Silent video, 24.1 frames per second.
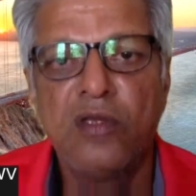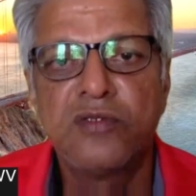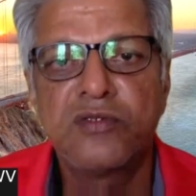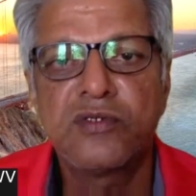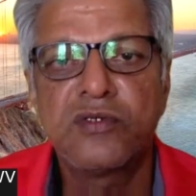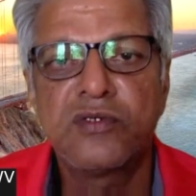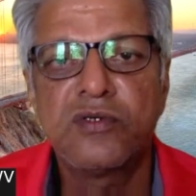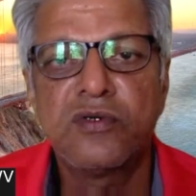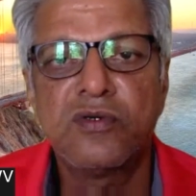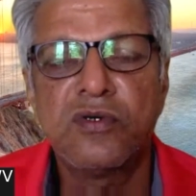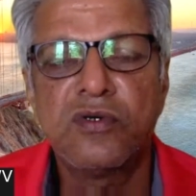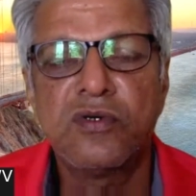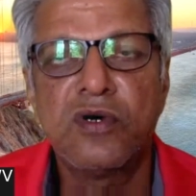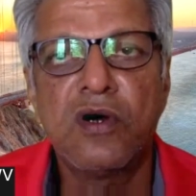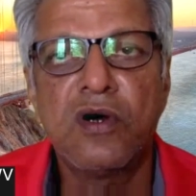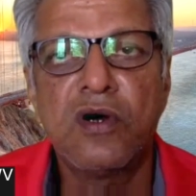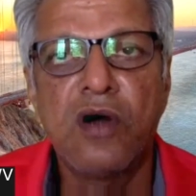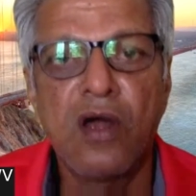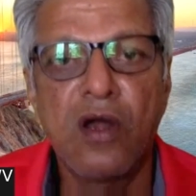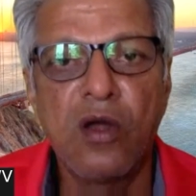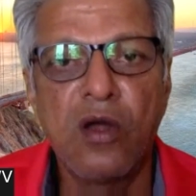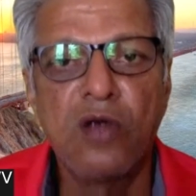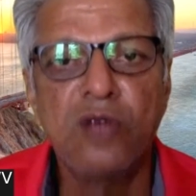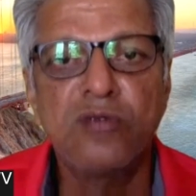
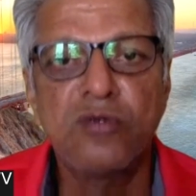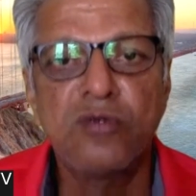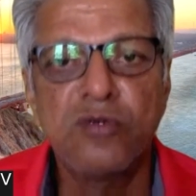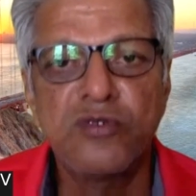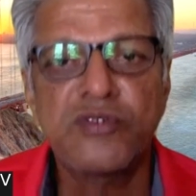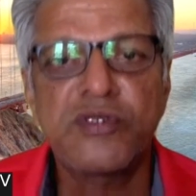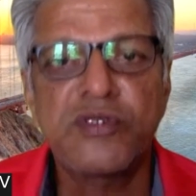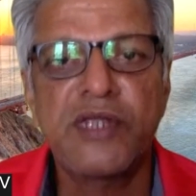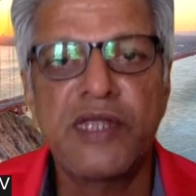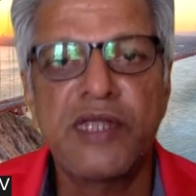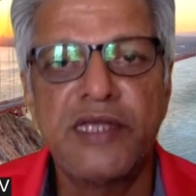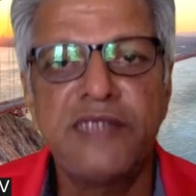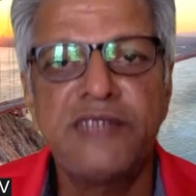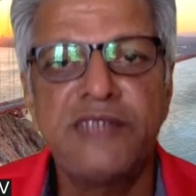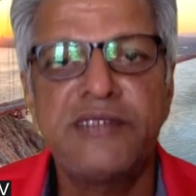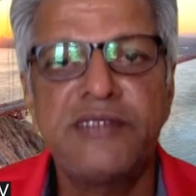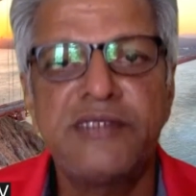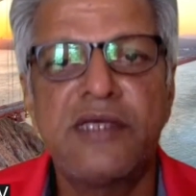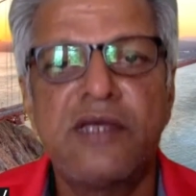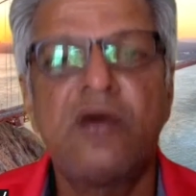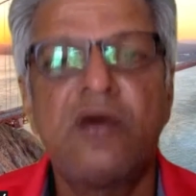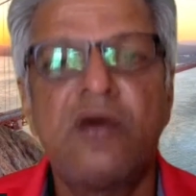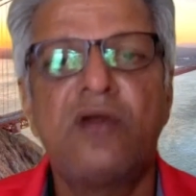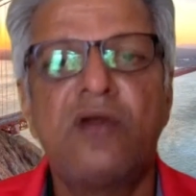So along those lines,
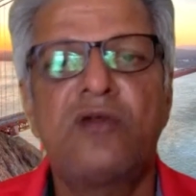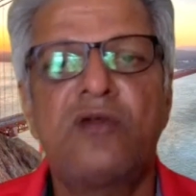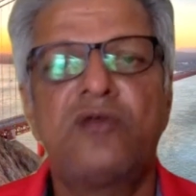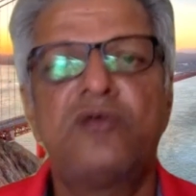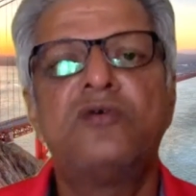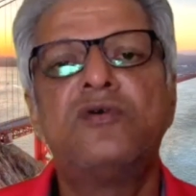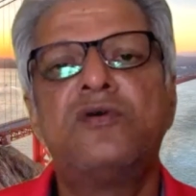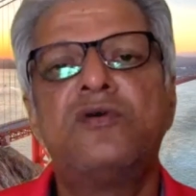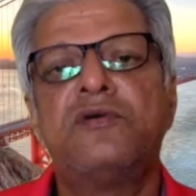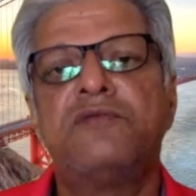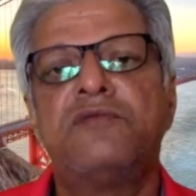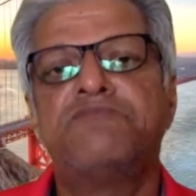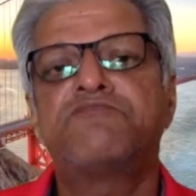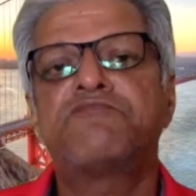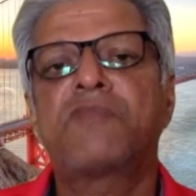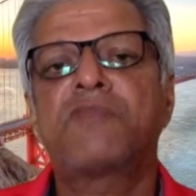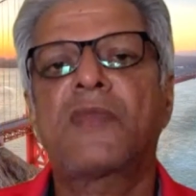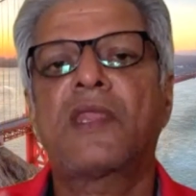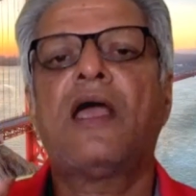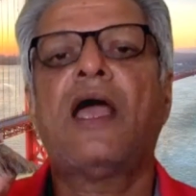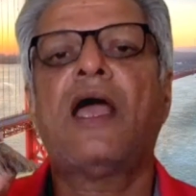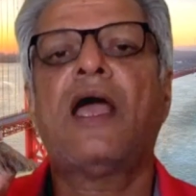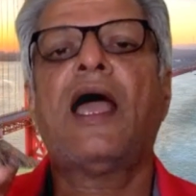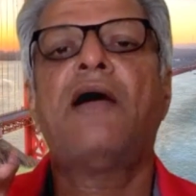they got to
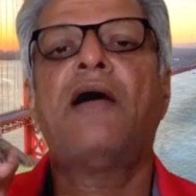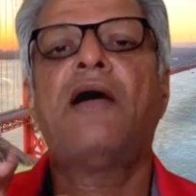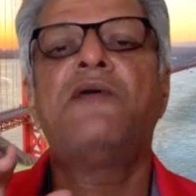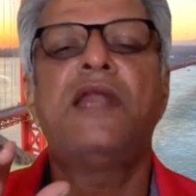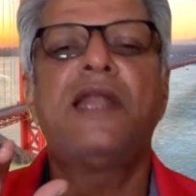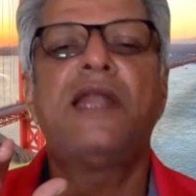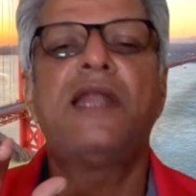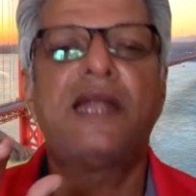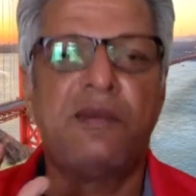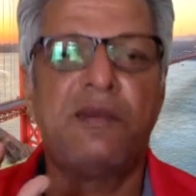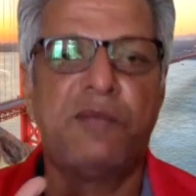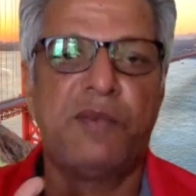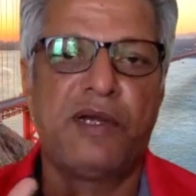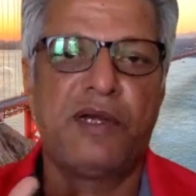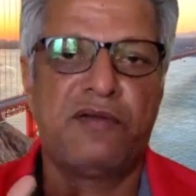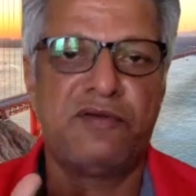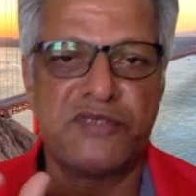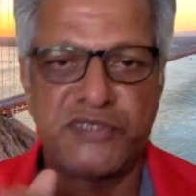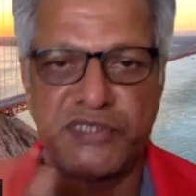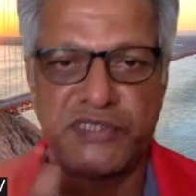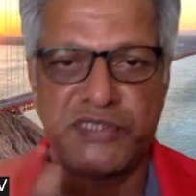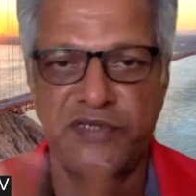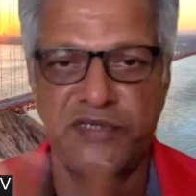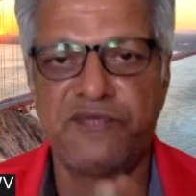have a little bit
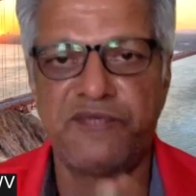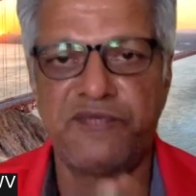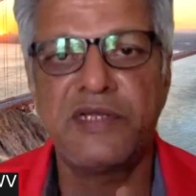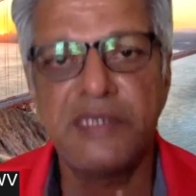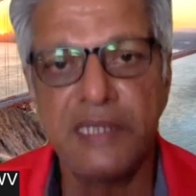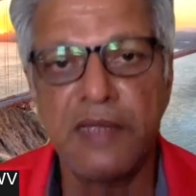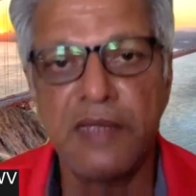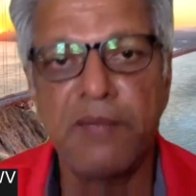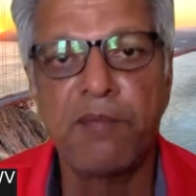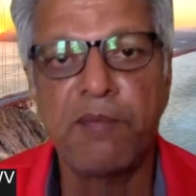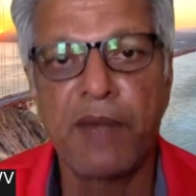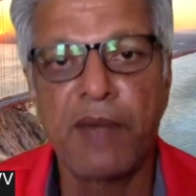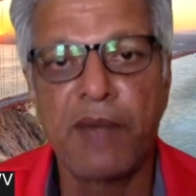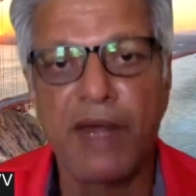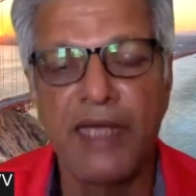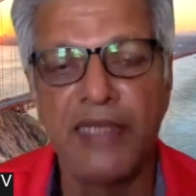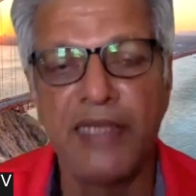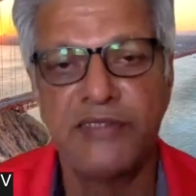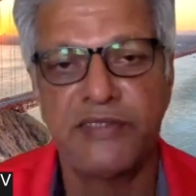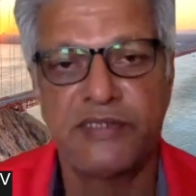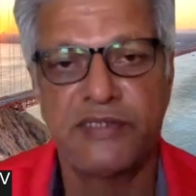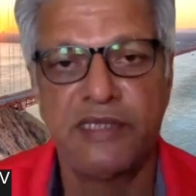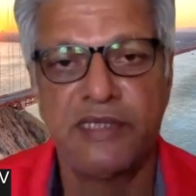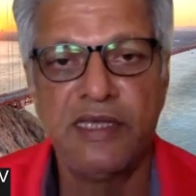of a shift in their
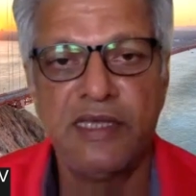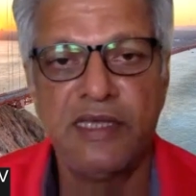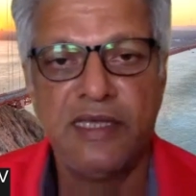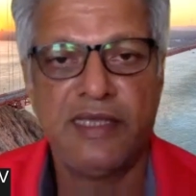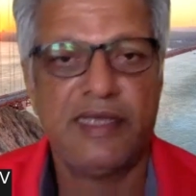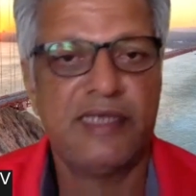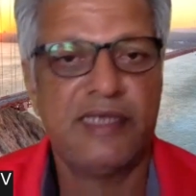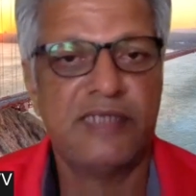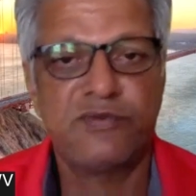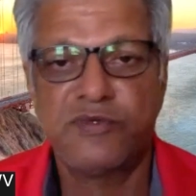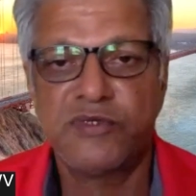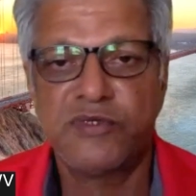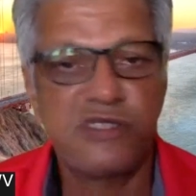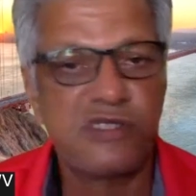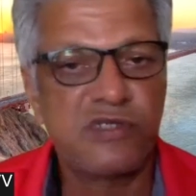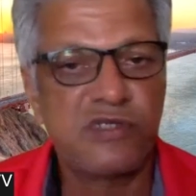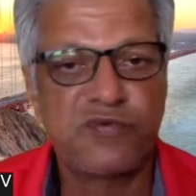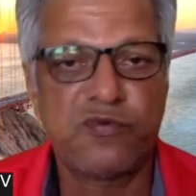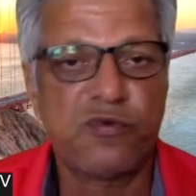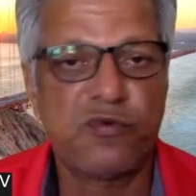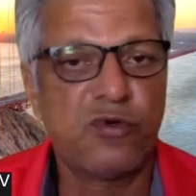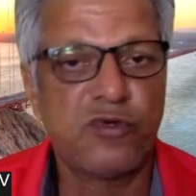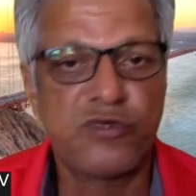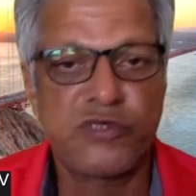plans, yes, which
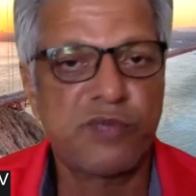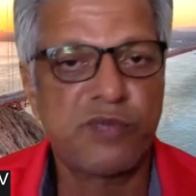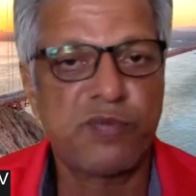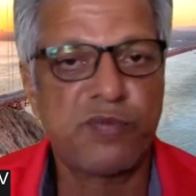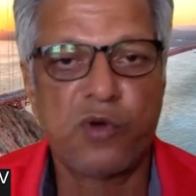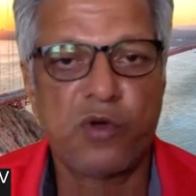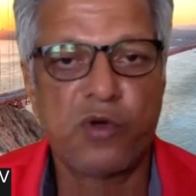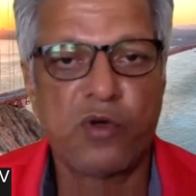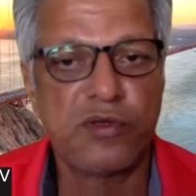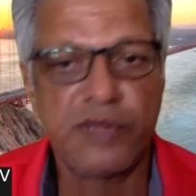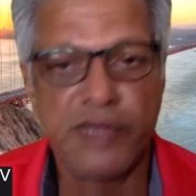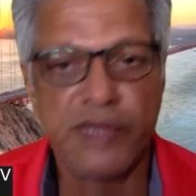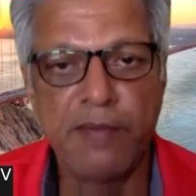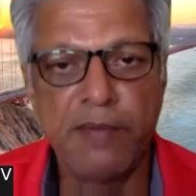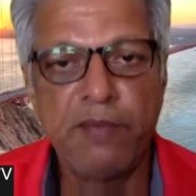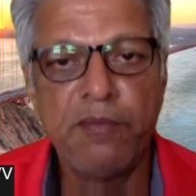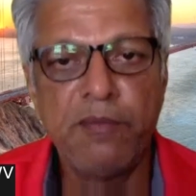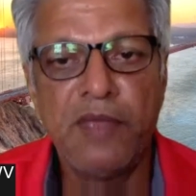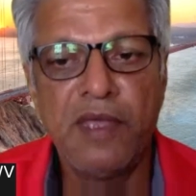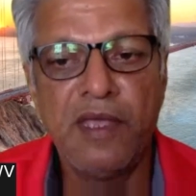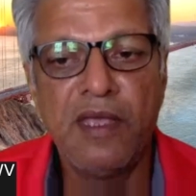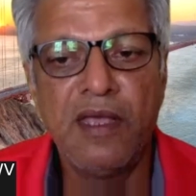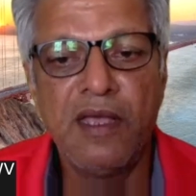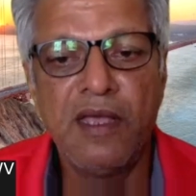is forced upon
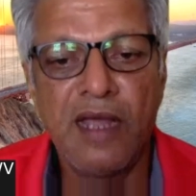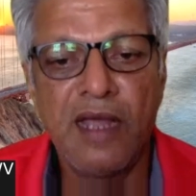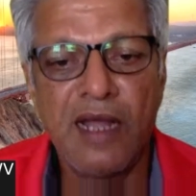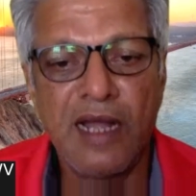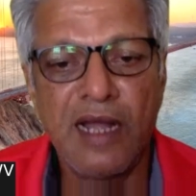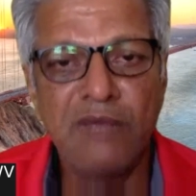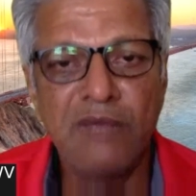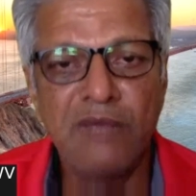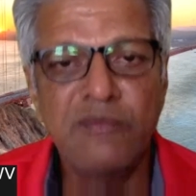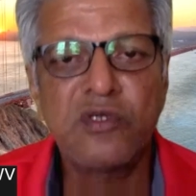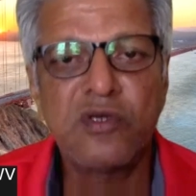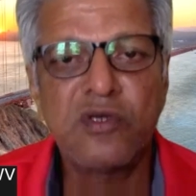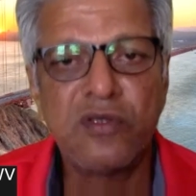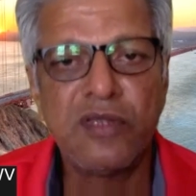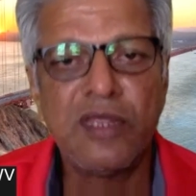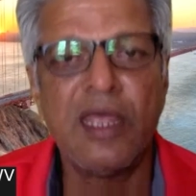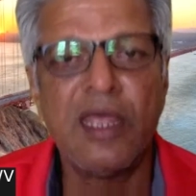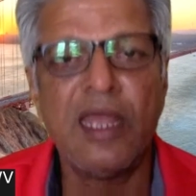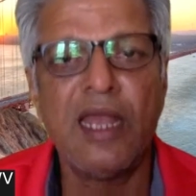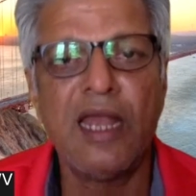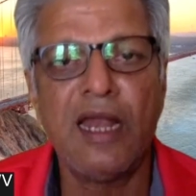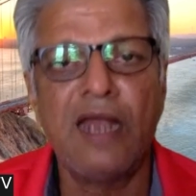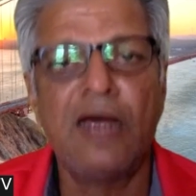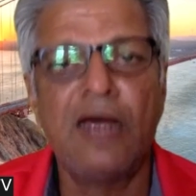them. And I'm sure
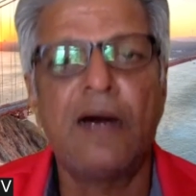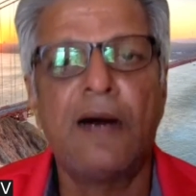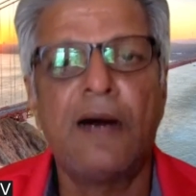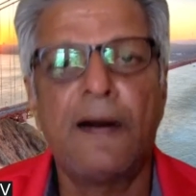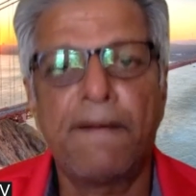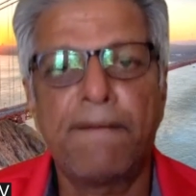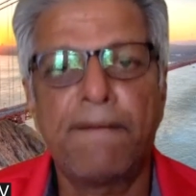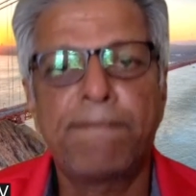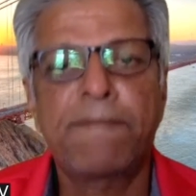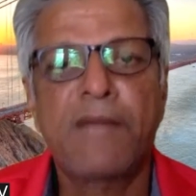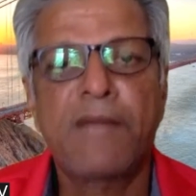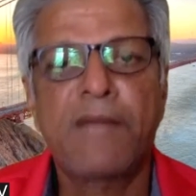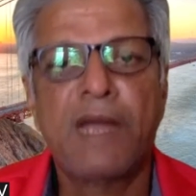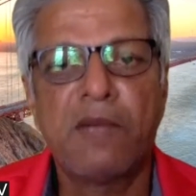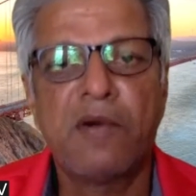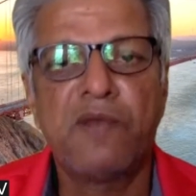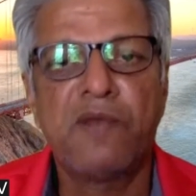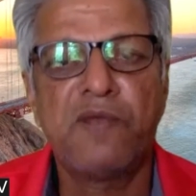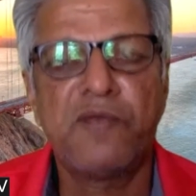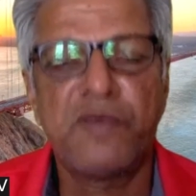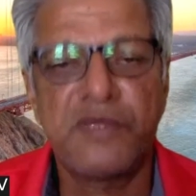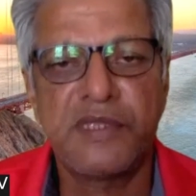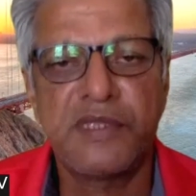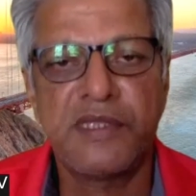they'll come
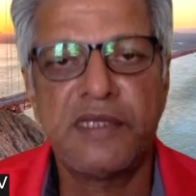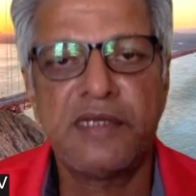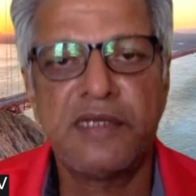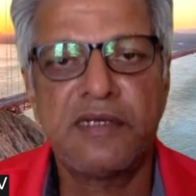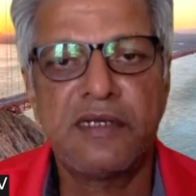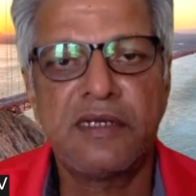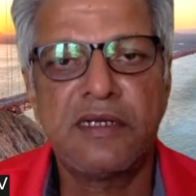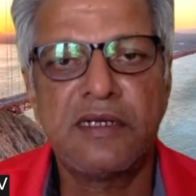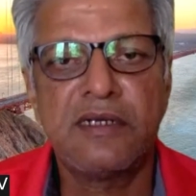up with it.